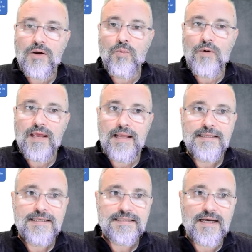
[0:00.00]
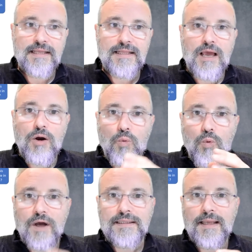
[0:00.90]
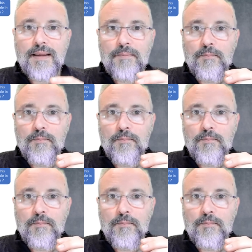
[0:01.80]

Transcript: we decide what